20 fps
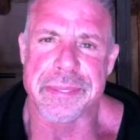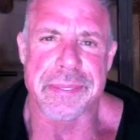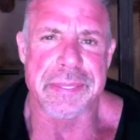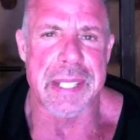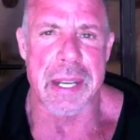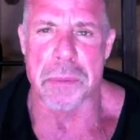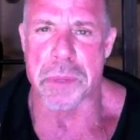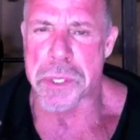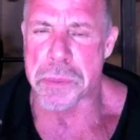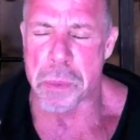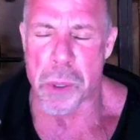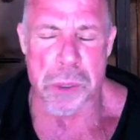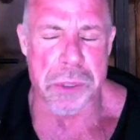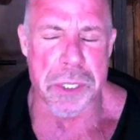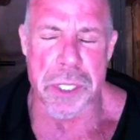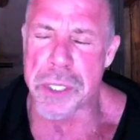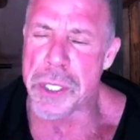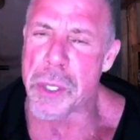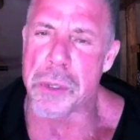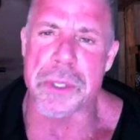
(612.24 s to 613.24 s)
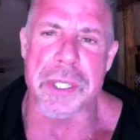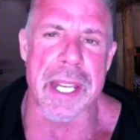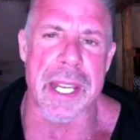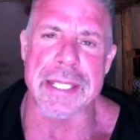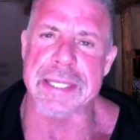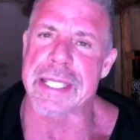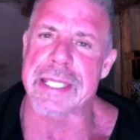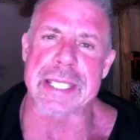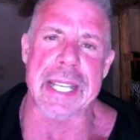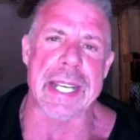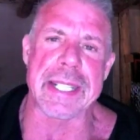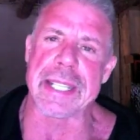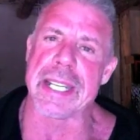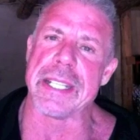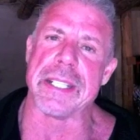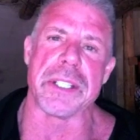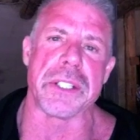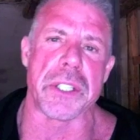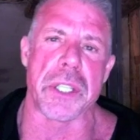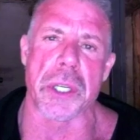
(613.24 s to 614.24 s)
that was supposed to do things that they
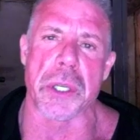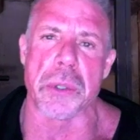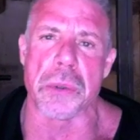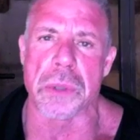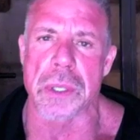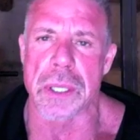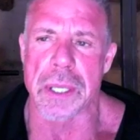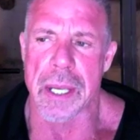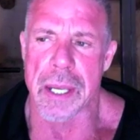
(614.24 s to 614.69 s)
didn't do.